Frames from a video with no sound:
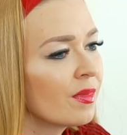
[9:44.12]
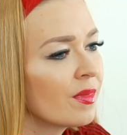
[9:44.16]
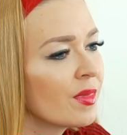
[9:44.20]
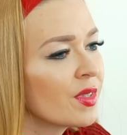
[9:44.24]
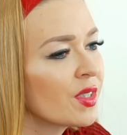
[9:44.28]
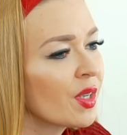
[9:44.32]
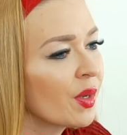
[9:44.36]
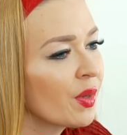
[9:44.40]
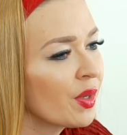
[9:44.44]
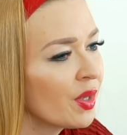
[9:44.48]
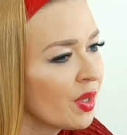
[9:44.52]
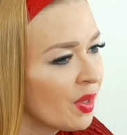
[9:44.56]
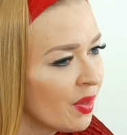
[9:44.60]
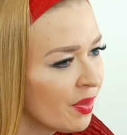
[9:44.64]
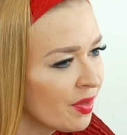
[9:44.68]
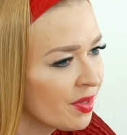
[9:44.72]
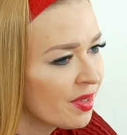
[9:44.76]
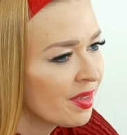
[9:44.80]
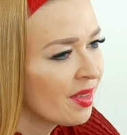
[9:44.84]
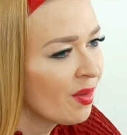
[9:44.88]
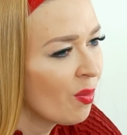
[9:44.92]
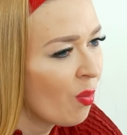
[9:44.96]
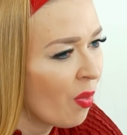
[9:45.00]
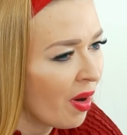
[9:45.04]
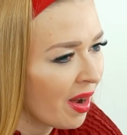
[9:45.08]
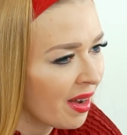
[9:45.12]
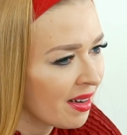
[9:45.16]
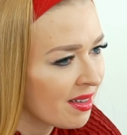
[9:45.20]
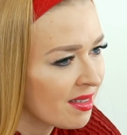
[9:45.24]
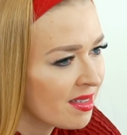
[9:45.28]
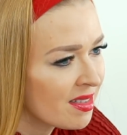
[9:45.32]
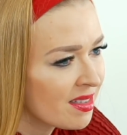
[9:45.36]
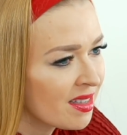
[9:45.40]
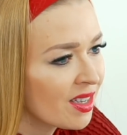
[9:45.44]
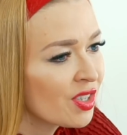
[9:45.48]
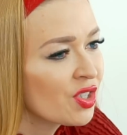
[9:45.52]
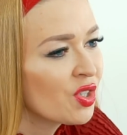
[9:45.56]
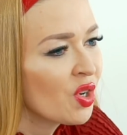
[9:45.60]
So use the
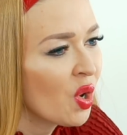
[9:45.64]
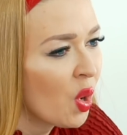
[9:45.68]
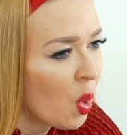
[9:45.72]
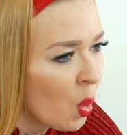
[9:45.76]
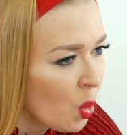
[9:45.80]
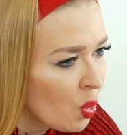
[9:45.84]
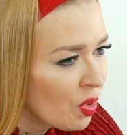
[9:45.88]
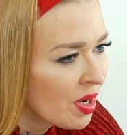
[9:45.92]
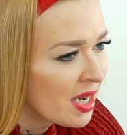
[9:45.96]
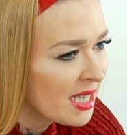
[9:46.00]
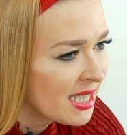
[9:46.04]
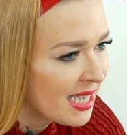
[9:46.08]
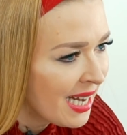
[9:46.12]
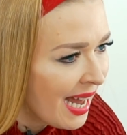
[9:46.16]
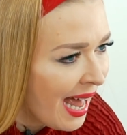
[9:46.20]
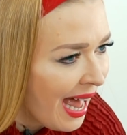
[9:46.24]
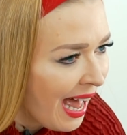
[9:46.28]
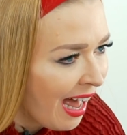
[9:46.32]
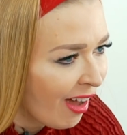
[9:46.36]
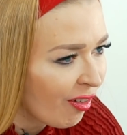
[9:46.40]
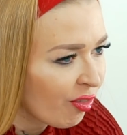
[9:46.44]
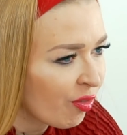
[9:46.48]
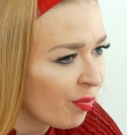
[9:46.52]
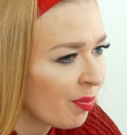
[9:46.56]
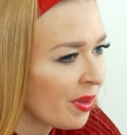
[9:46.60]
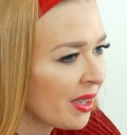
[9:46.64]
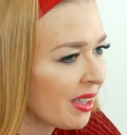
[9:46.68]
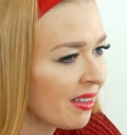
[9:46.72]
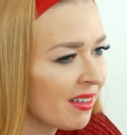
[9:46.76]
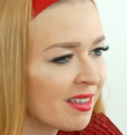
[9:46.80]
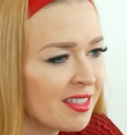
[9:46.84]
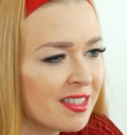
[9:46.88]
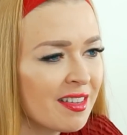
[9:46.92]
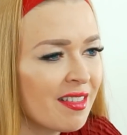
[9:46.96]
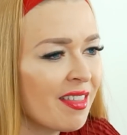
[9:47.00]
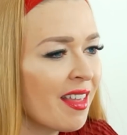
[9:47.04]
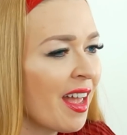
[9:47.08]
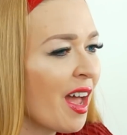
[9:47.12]
ones that you already have,
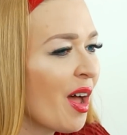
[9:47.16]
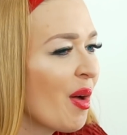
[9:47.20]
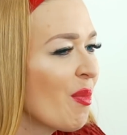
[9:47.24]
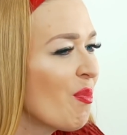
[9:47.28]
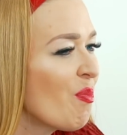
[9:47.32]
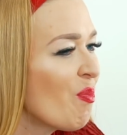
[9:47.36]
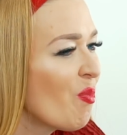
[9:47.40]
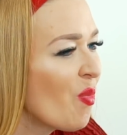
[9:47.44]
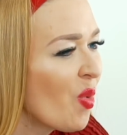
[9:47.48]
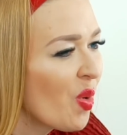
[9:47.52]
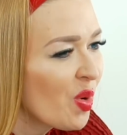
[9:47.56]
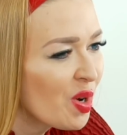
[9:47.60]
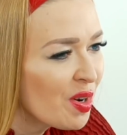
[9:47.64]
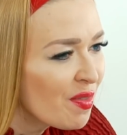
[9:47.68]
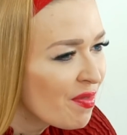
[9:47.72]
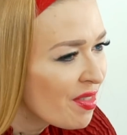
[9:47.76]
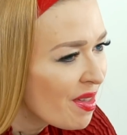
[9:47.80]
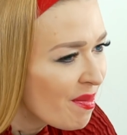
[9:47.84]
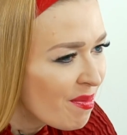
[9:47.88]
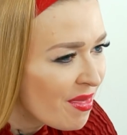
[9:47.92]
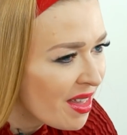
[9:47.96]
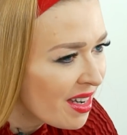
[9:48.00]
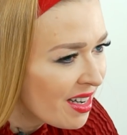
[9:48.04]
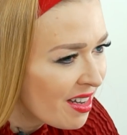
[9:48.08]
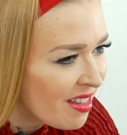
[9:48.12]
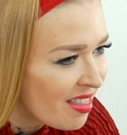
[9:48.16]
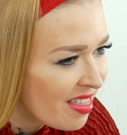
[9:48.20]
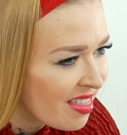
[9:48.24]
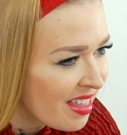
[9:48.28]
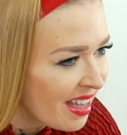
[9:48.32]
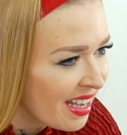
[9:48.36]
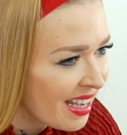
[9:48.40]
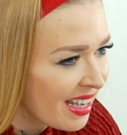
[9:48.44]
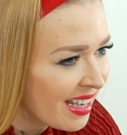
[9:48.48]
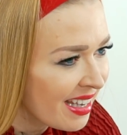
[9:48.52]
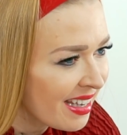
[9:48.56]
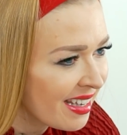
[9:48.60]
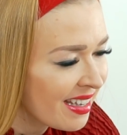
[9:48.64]
because there are more of them than you
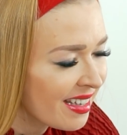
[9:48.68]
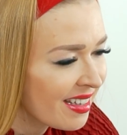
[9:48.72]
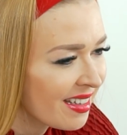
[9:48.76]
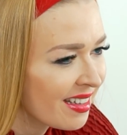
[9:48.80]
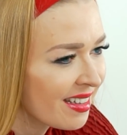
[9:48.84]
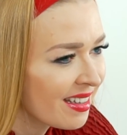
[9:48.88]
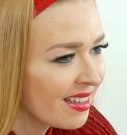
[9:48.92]
think.